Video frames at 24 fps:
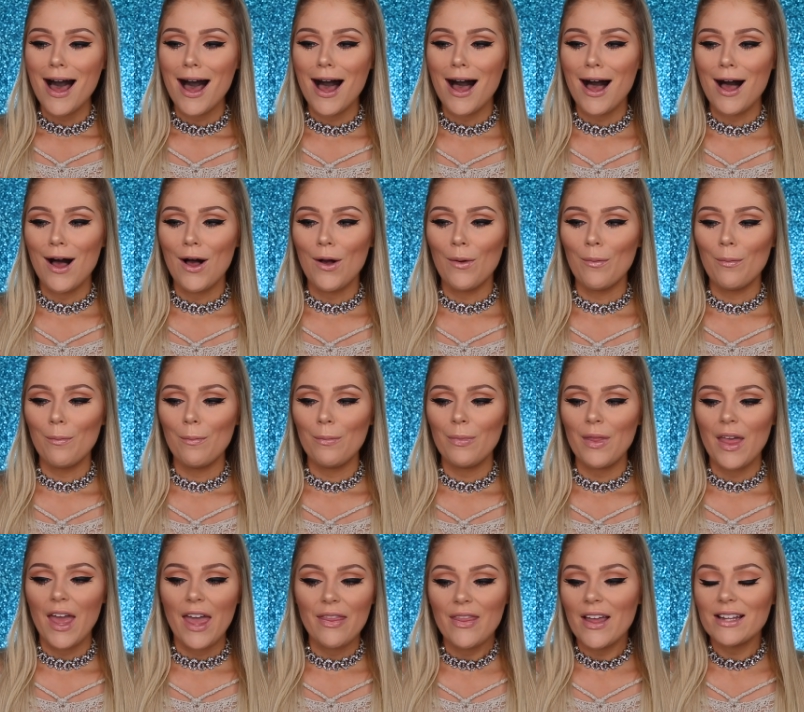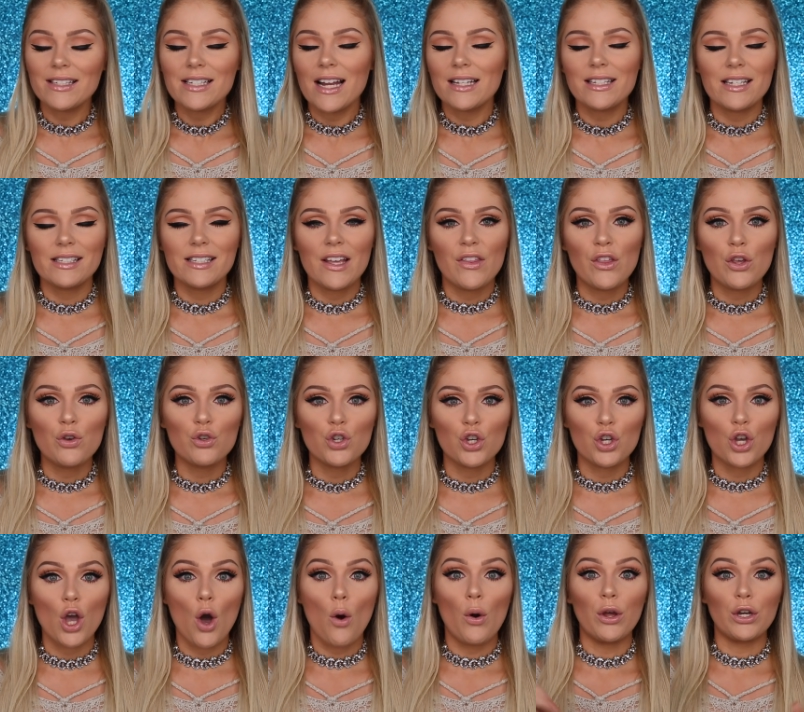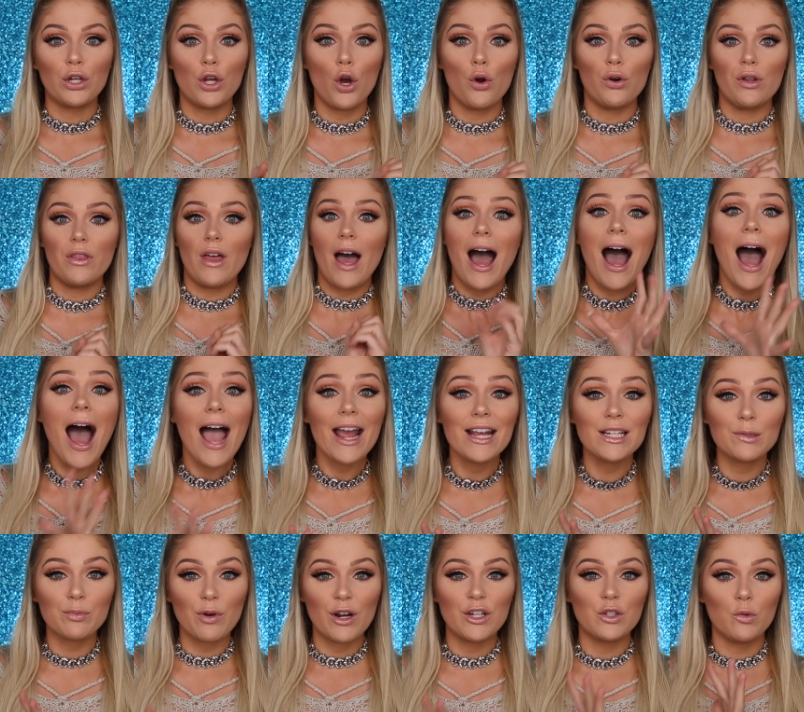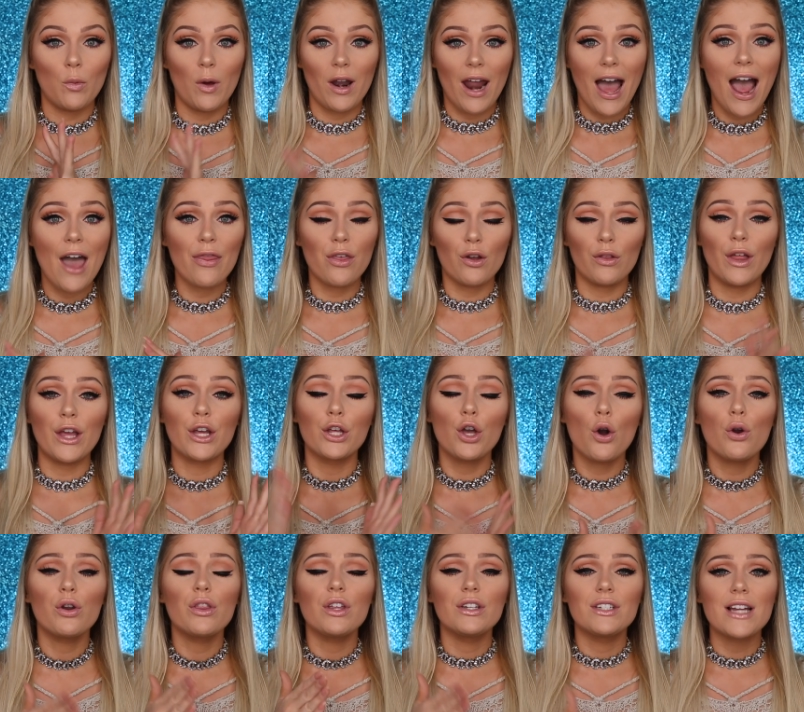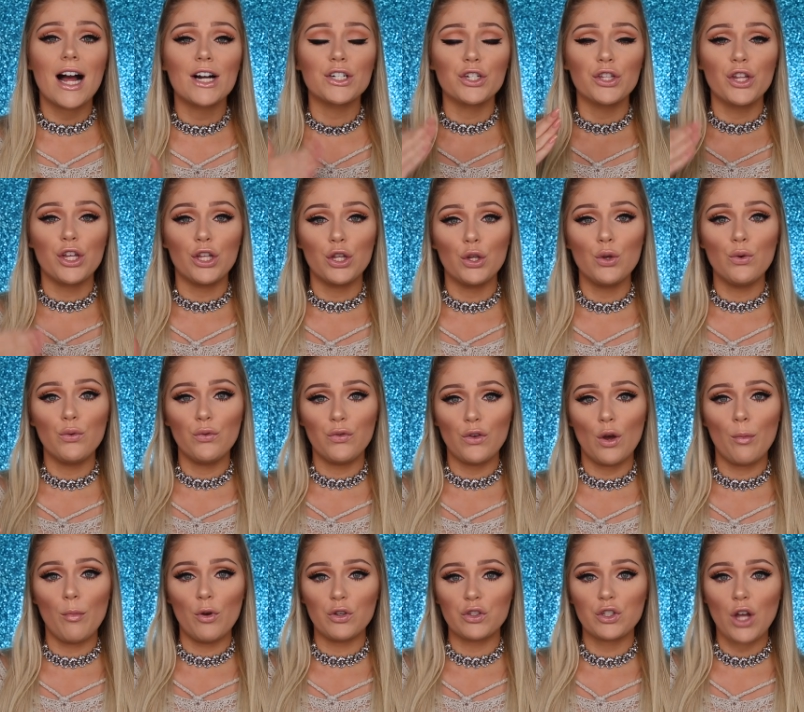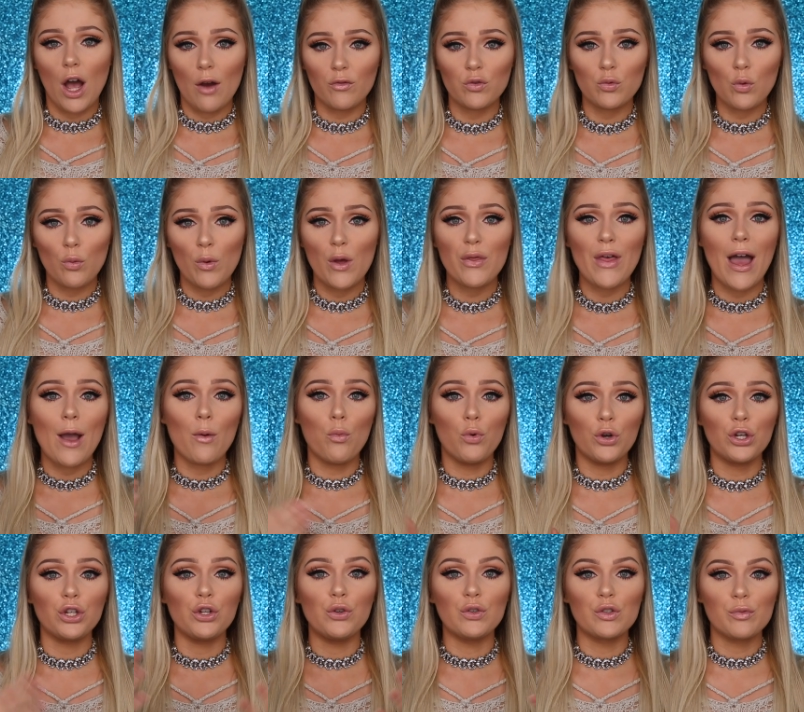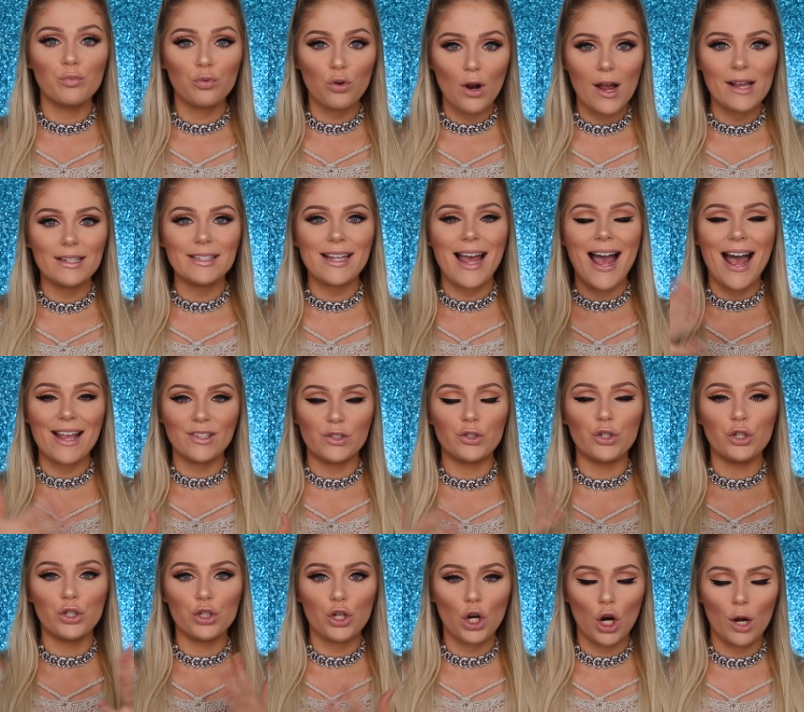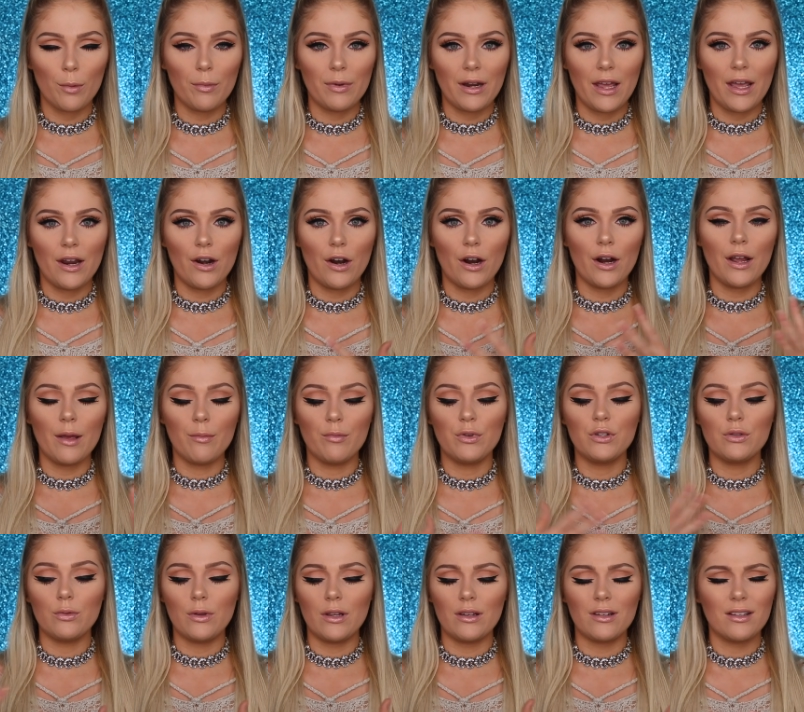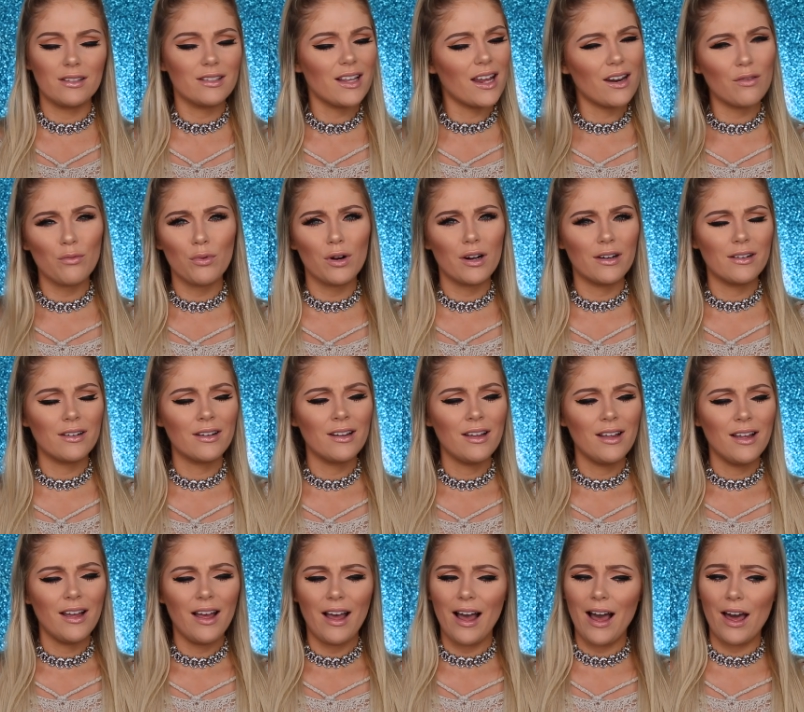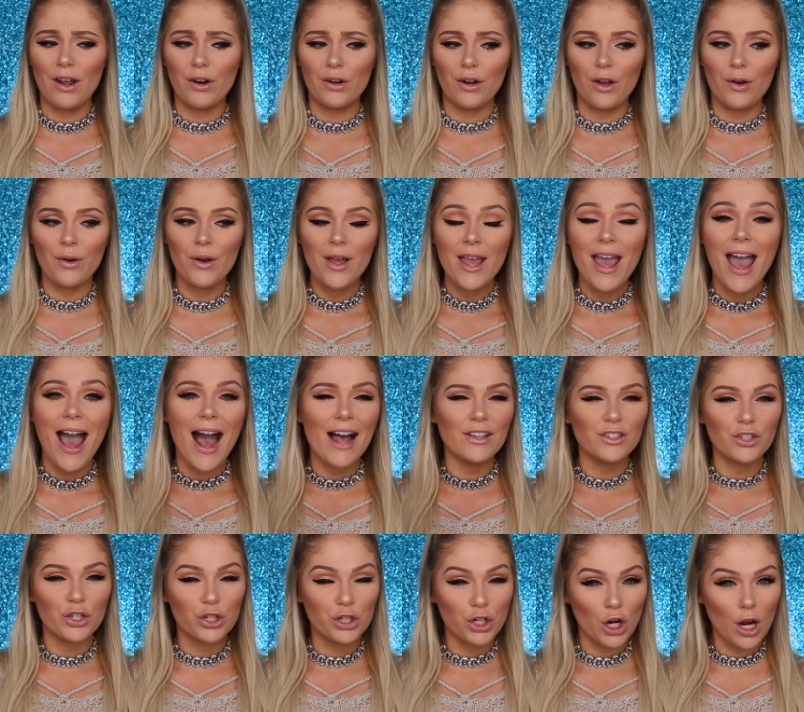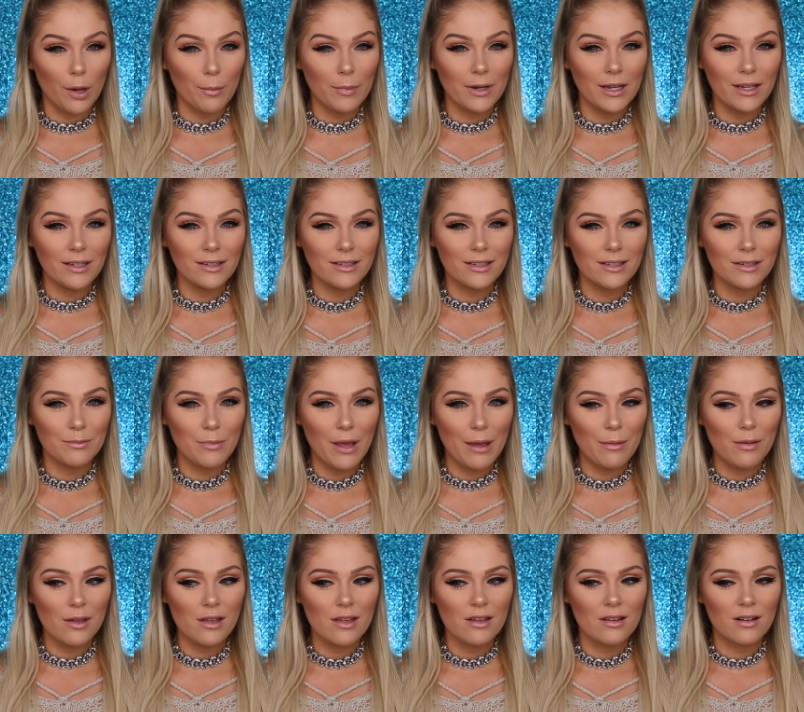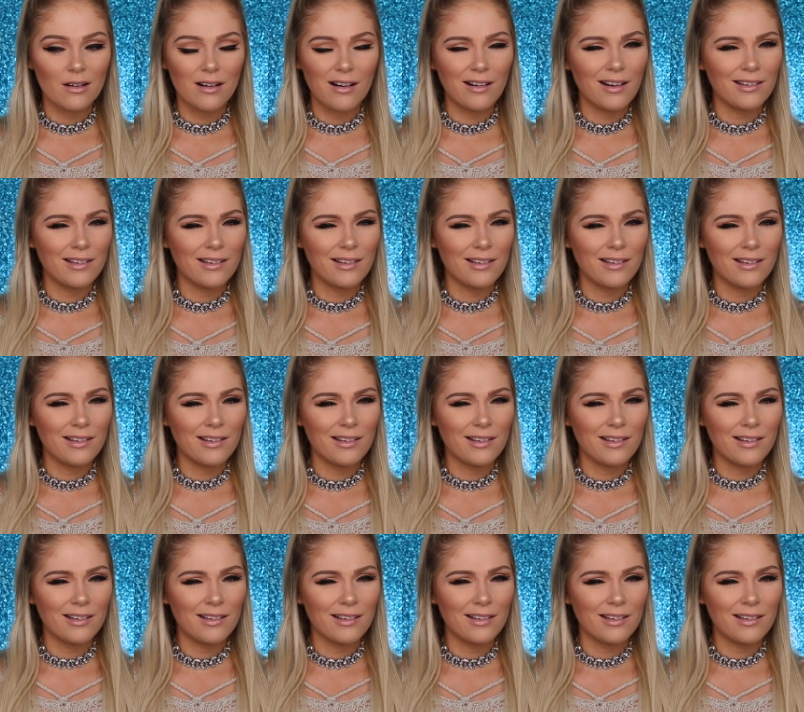Um, and that's not to say that you should go and go to the highest price one either. Like, go to the doctor that you feel most comfortable with. I wouldn't use price as a determinator in between. Is that a word? I don't know. As a determinant, maybe?